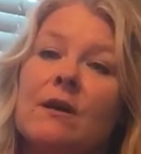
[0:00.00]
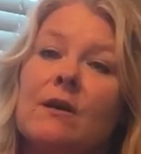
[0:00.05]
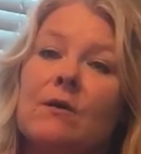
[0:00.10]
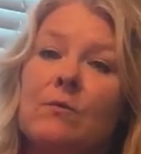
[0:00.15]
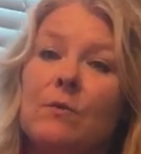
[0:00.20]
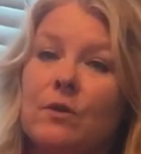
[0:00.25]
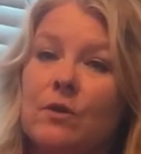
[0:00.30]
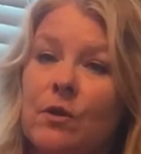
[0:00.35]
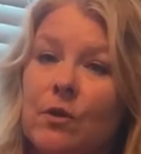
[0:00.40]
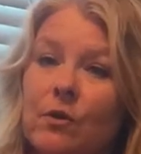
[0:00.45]

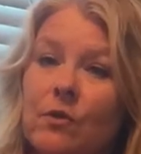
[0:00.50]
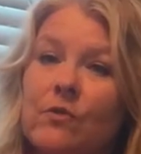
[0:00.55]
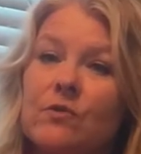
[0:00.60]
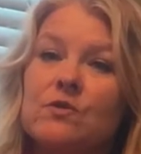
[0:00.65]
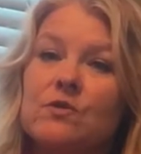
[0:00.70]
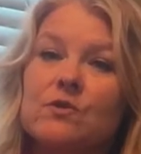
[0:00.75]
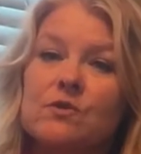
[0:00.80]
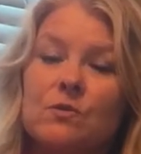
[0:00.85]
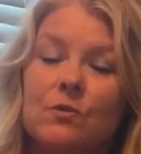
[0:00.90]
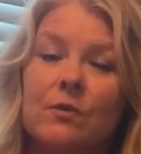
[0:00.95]
when you go to the
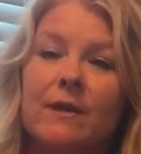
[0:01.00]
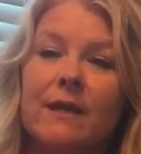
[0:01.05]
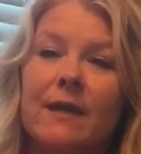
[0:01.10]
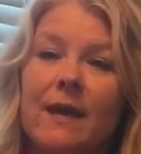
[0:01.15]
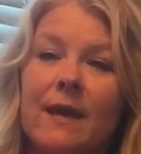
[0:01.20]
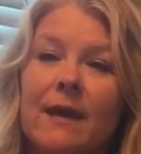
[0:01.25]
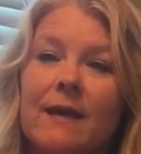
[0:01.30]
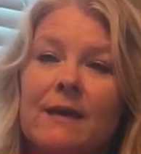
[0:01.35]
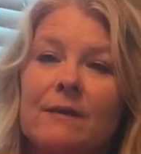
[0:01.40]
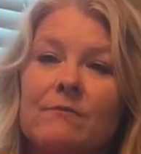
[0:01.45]
store
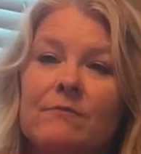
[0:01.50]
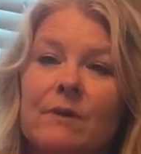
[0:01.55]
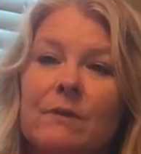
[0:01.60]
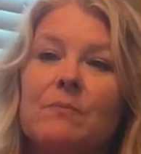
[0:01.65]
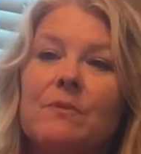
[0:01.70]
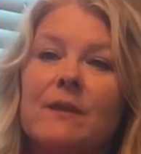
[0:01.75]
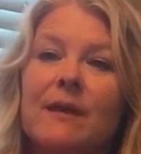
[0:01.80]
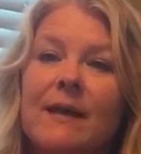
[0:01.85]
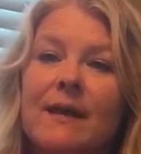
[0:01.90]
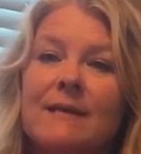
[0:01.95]
again,
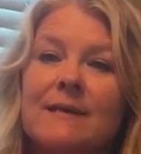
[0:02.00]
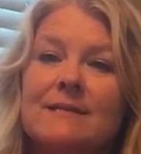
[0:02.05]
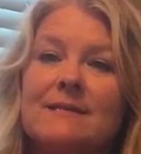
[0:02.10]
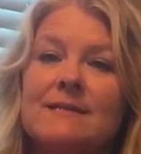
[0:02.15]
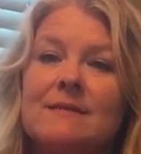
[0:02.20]
replace